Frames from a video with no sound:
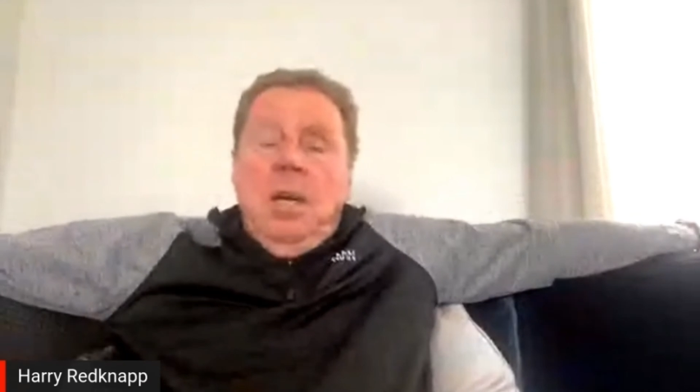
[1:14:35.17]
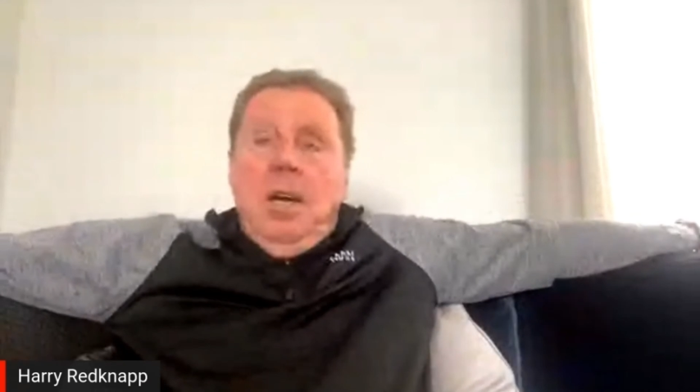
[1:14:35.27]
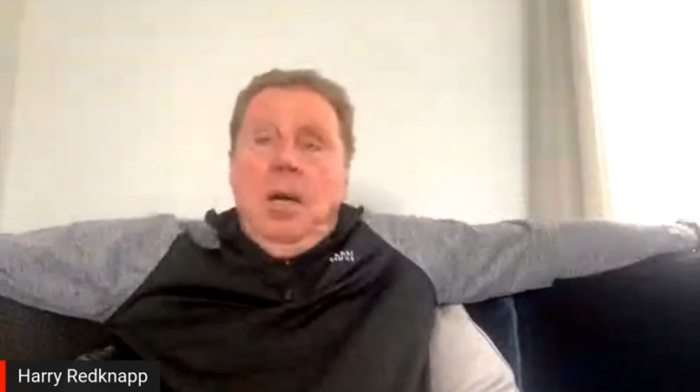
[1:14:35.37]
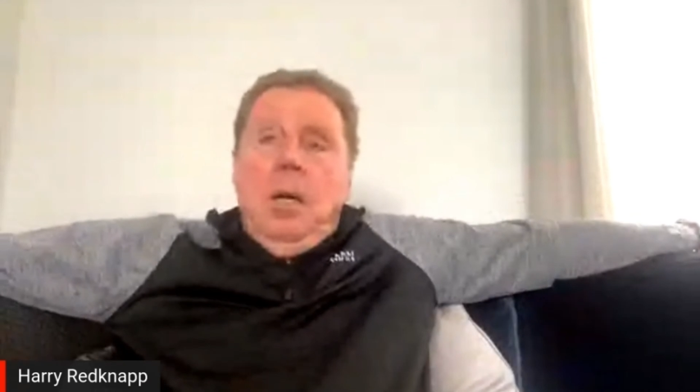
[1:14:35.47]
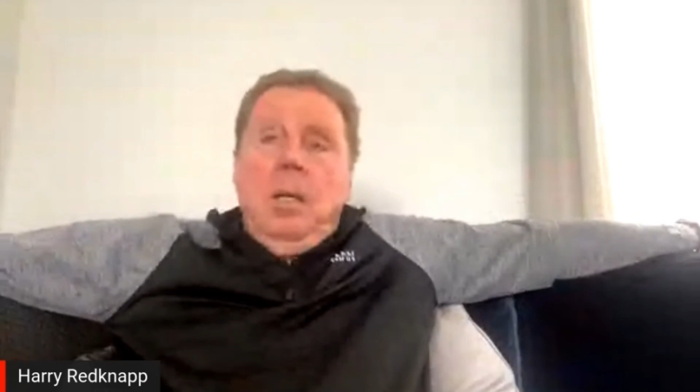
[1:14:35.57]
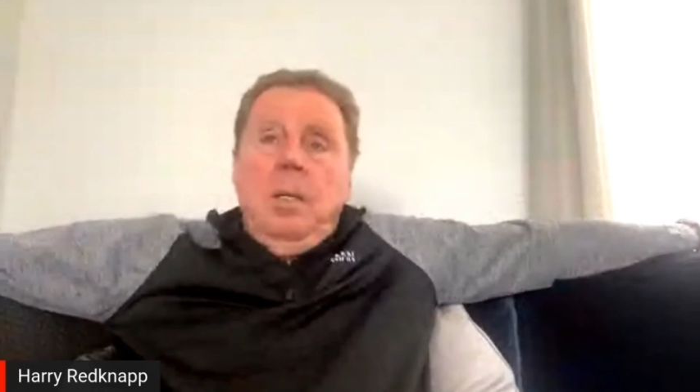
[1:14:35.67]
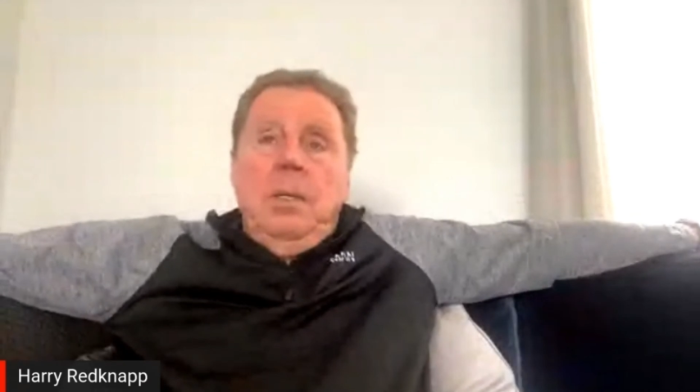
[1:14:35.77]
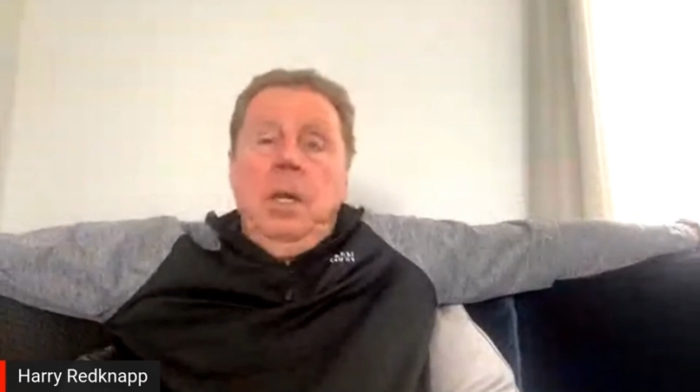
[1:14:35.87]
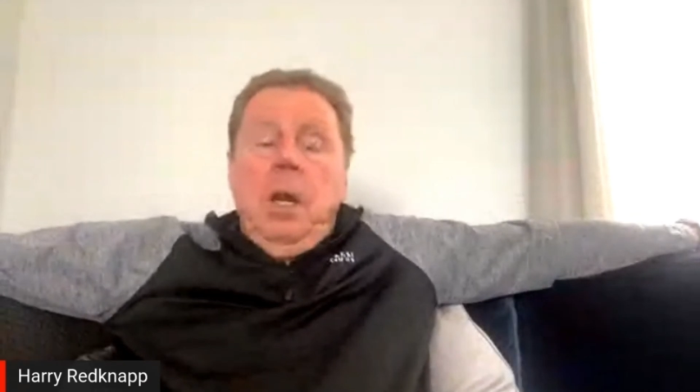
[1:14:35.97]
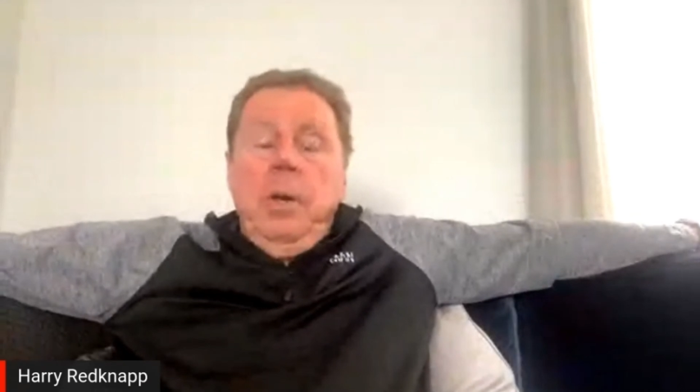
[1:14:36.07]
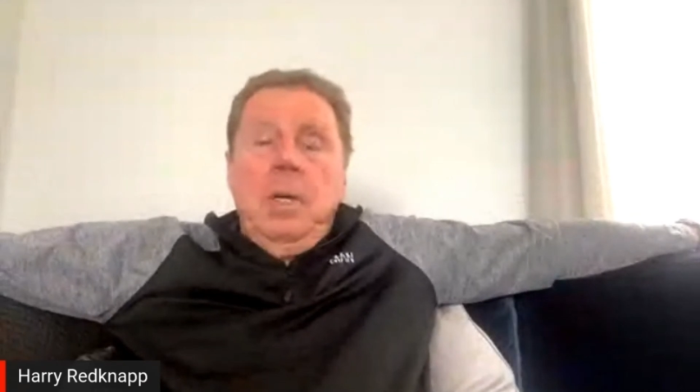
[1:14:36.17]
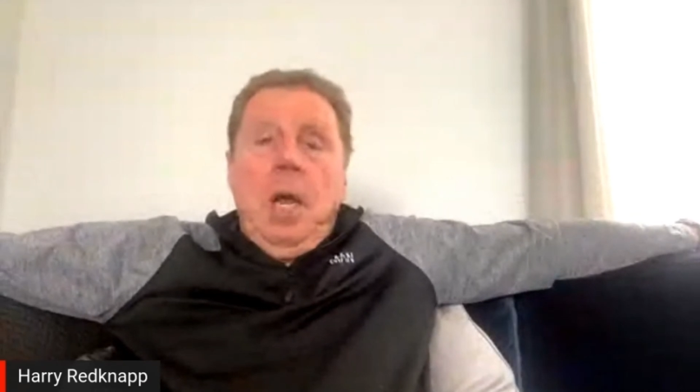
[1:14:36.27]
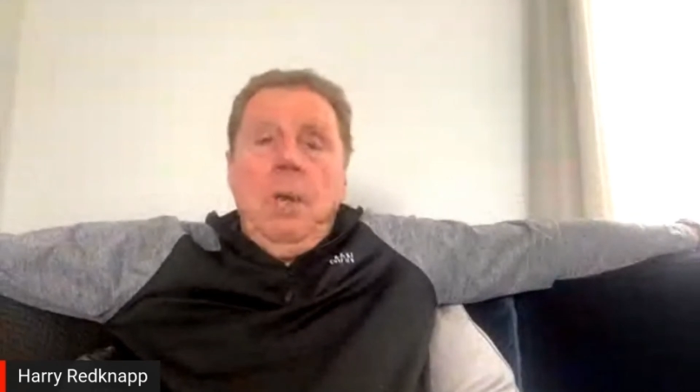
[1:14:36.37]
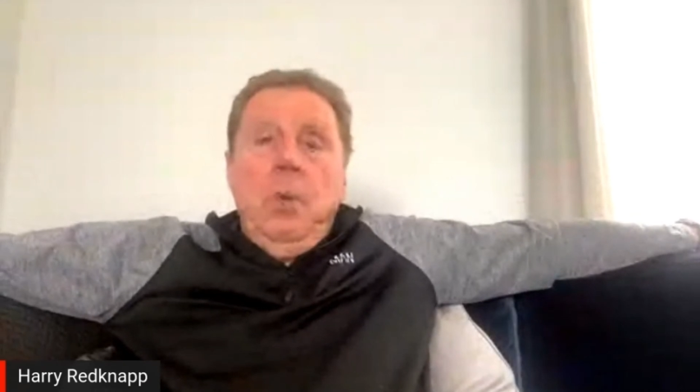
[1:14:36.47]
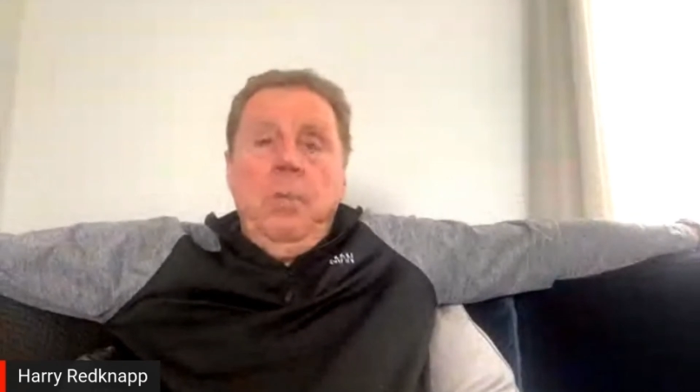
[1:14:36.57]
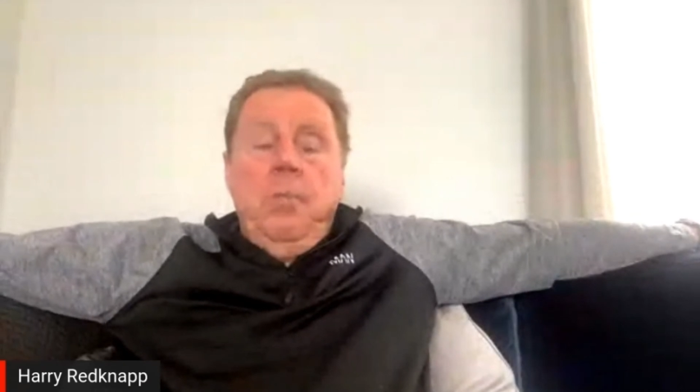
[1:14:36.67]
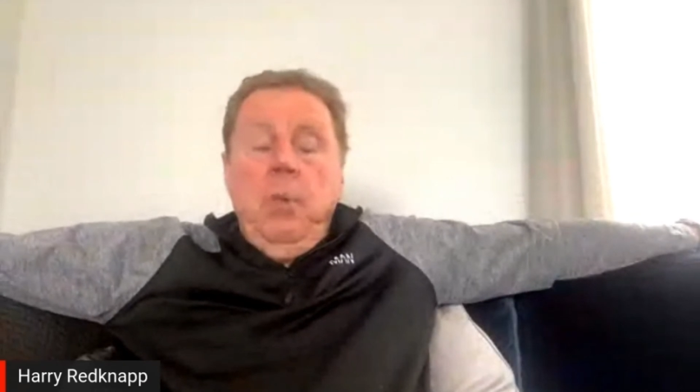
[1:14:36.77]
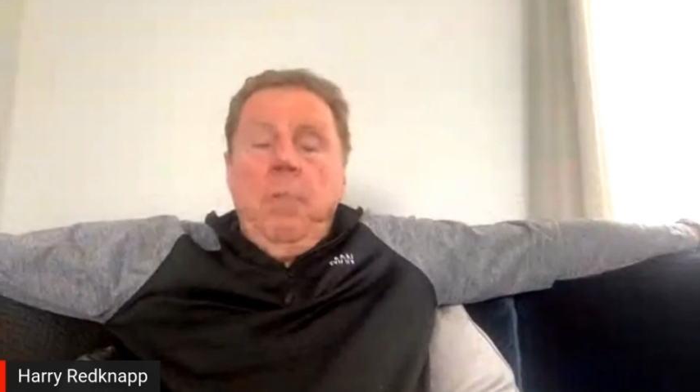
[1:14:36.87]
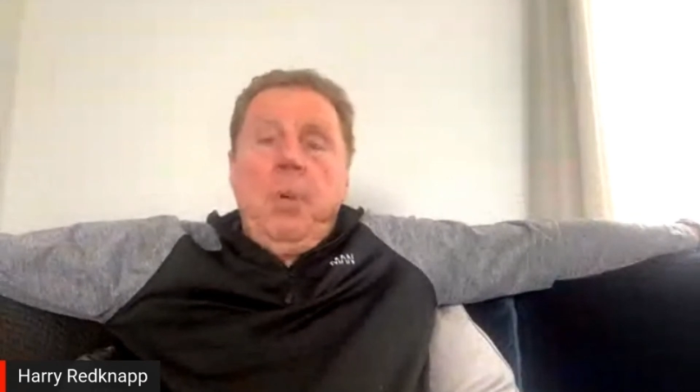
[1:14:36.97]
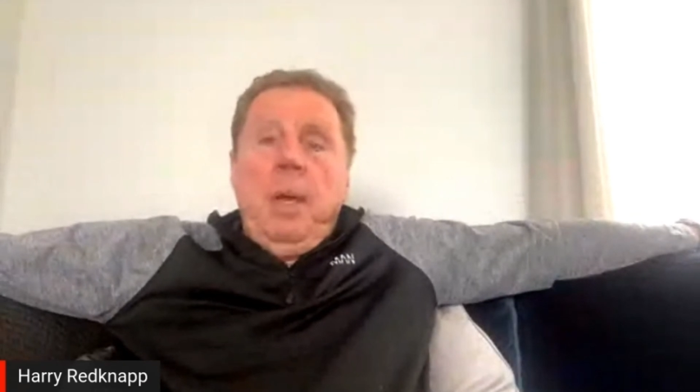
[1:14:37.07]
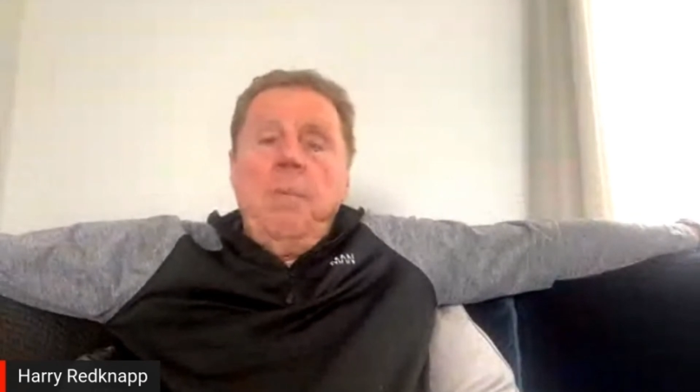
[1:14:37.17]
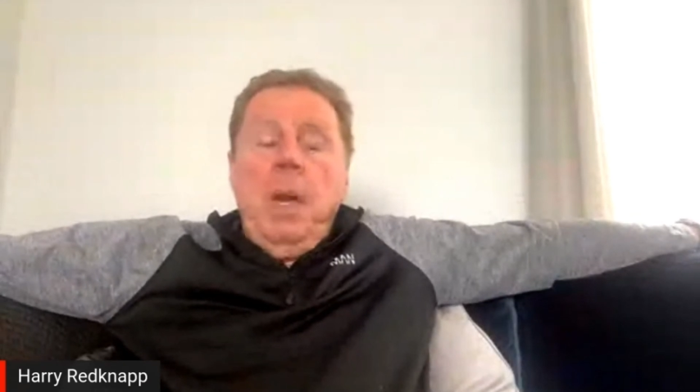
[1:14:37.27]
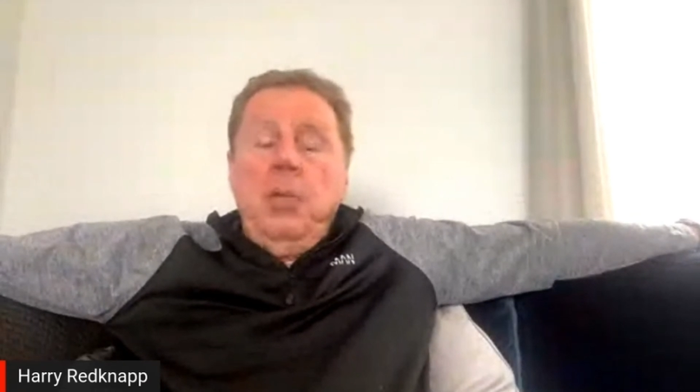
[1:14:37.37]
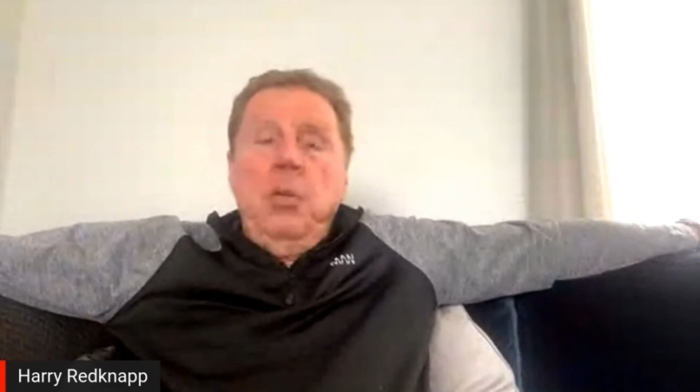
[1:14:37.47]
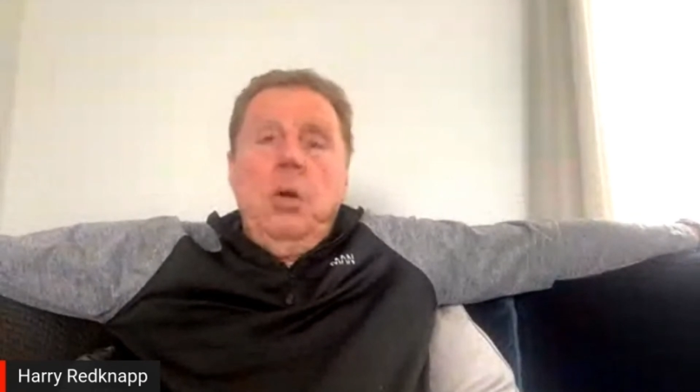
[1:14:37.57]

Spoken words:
And he came. We played Man